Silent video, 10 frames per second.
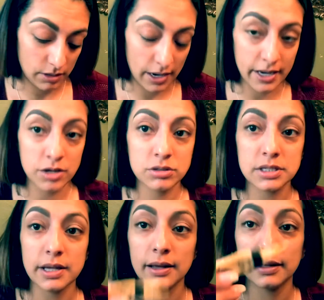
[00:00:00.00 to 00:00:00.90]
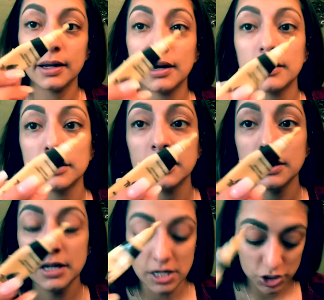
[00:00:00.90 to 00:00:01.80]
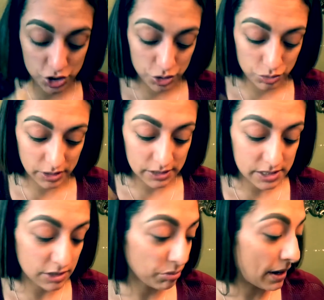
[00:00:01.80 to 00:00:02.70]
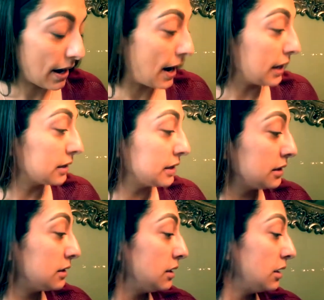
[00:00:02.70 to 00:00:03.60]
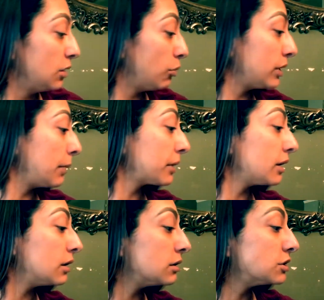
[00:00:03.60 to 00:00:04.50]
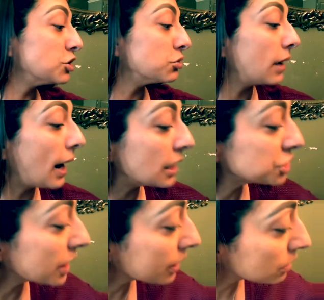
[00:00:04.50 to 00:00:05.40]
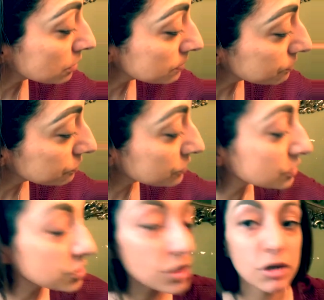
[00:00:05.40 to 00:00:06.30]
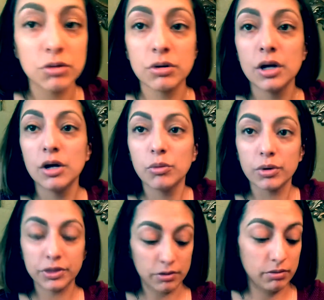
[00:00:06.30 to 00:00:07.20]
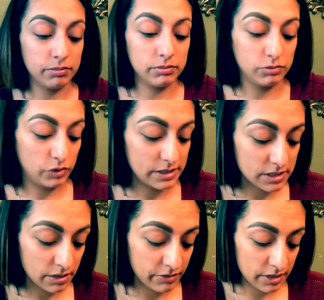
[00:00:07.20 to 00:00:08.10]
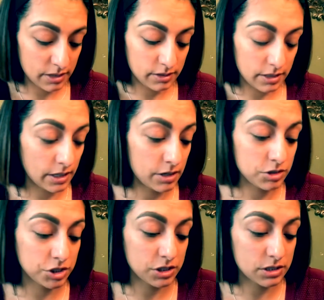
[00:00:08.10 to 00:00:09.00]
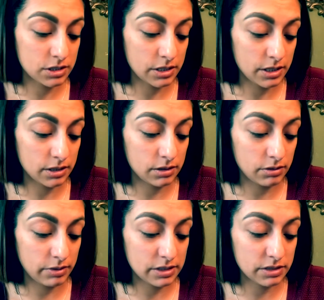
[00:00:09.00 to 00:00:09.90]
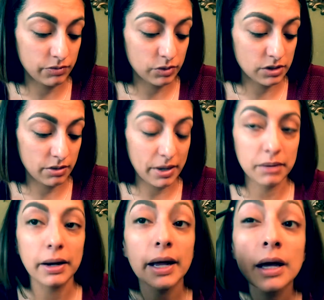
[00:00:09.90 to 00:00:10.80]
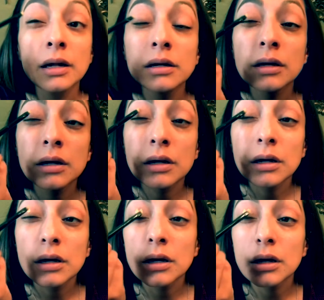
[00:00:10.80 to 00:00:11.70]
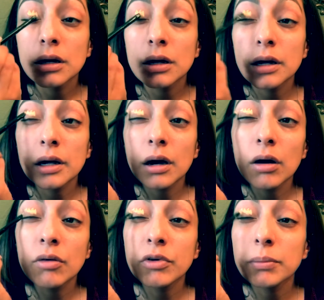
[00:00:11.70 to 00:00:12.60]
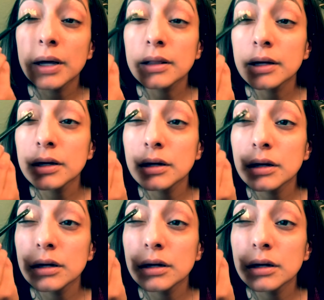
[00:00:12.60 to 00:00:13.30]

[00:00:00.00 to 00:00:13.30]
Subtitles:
the LA color to conceal my eyelid when I'm gonna do eyeshadow. So with the rest of it, like I usually just get the rest of what's on the back of my hand and go over my lid